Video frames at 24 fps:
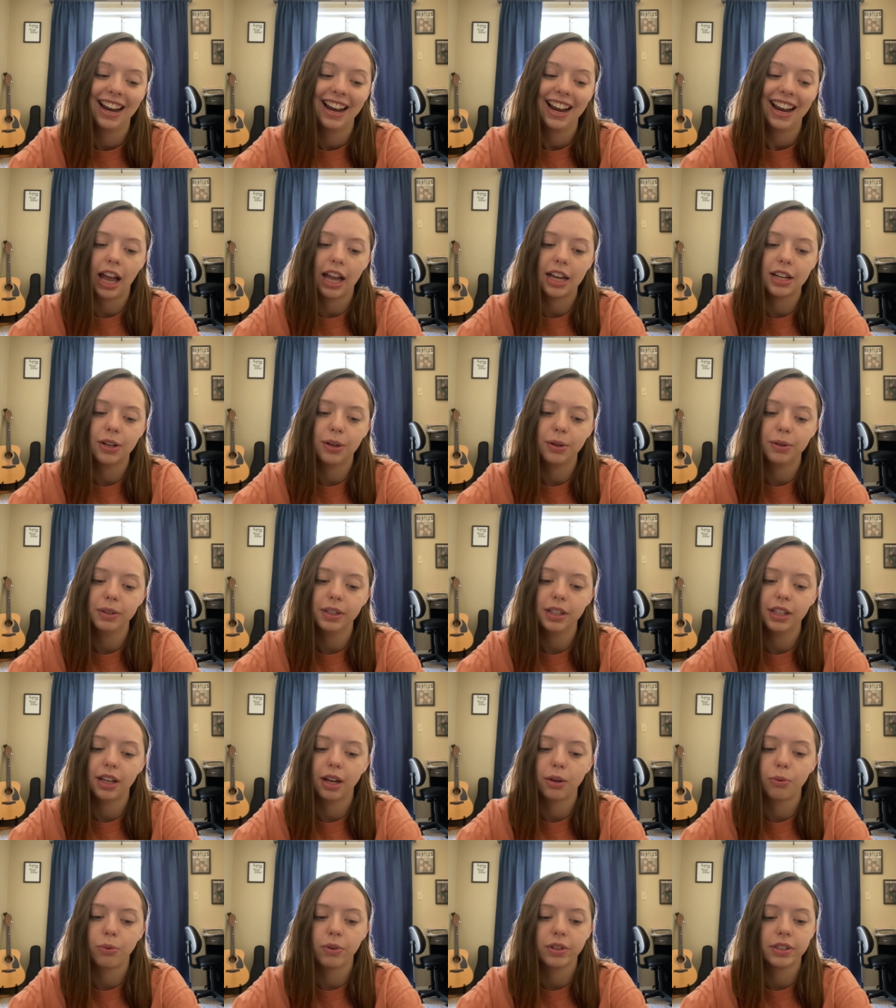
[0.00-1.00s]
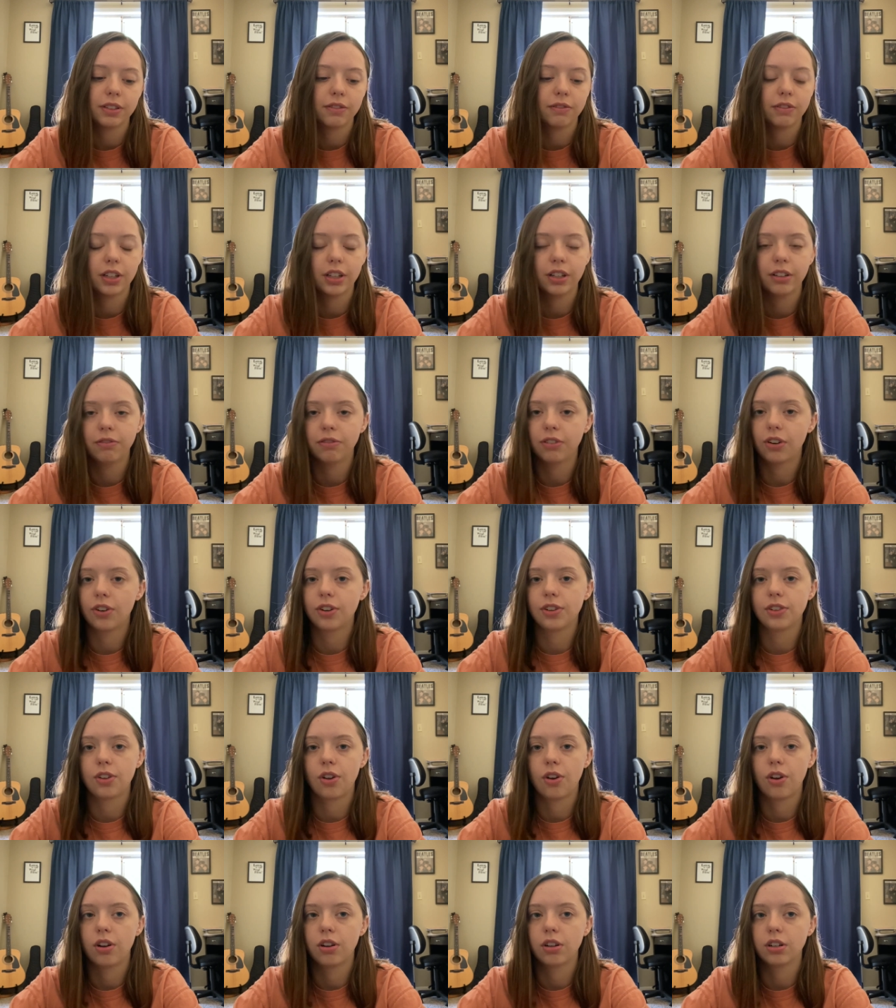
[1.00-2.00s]
I know that I wasn't very far
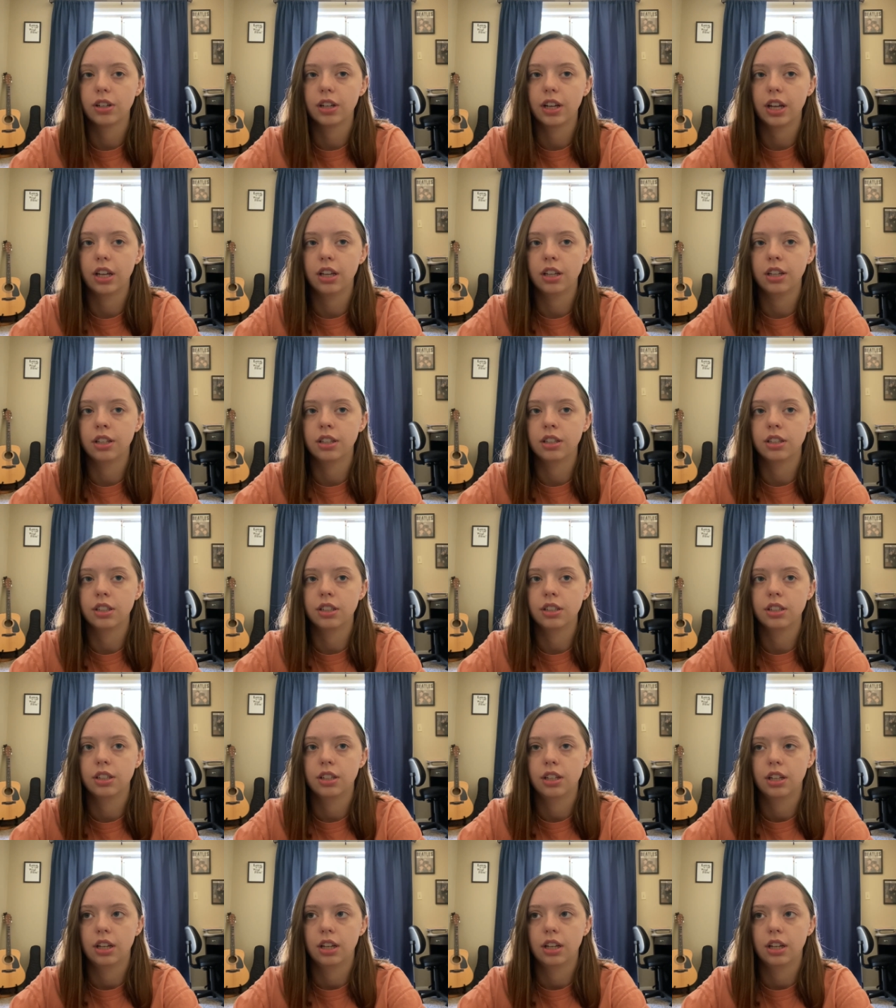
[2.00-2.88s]
along and